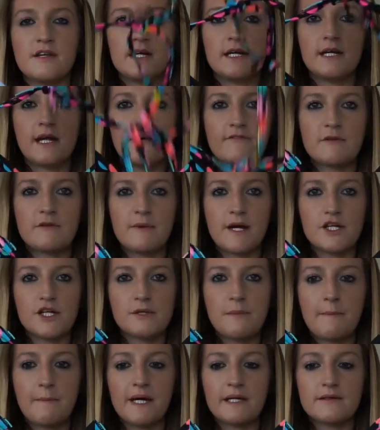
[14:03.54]
didn't have the
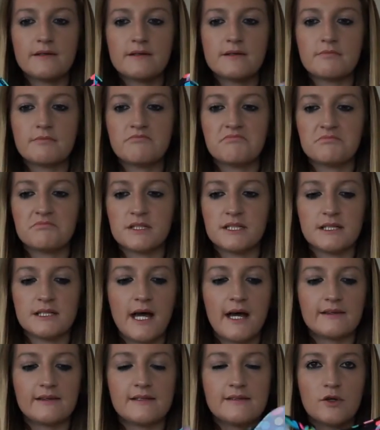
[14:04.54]
matching pants, but I
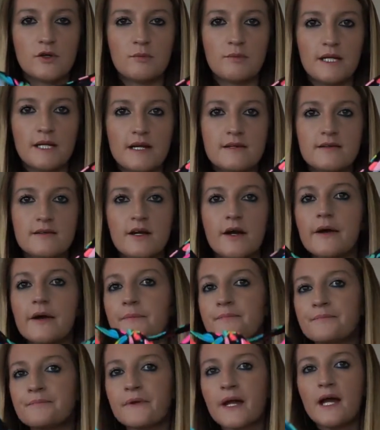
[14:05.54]
had this a couple of years ago,
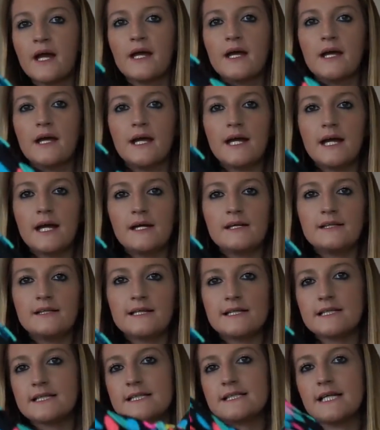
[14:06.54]
and
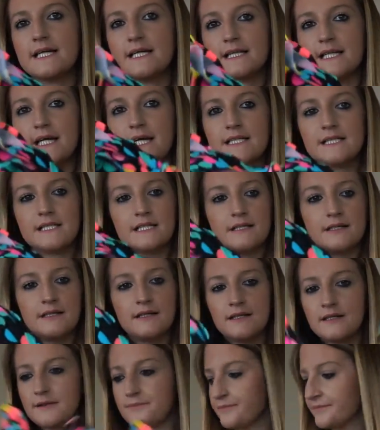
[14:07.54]
it looks like that.
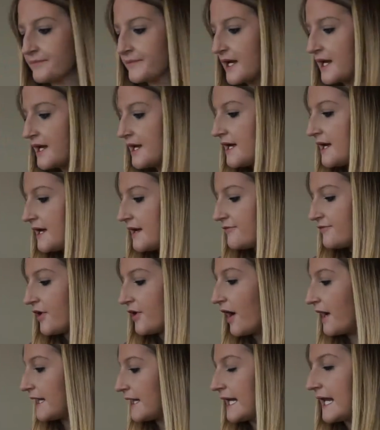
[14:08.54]

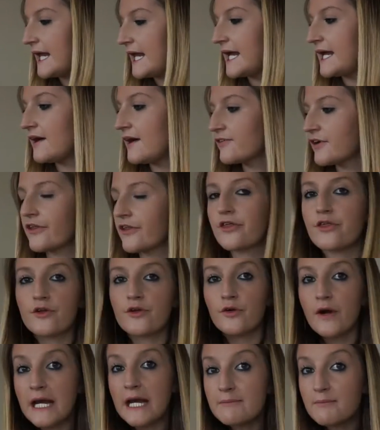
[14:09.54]
Finally, I've got
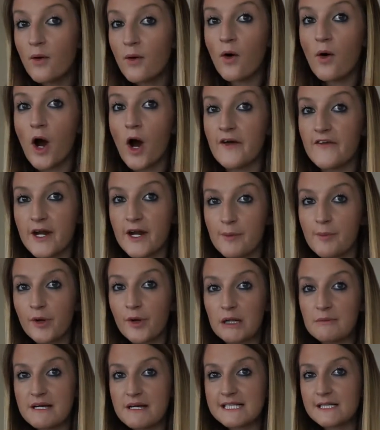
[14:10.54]
three more and then I
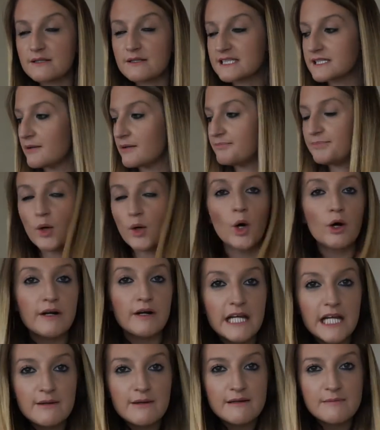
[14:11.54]
promise I'll stop
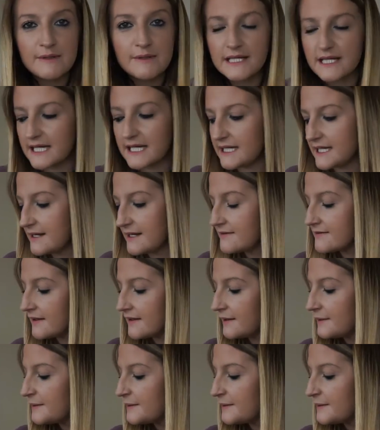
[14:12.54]
boring you with bikinis.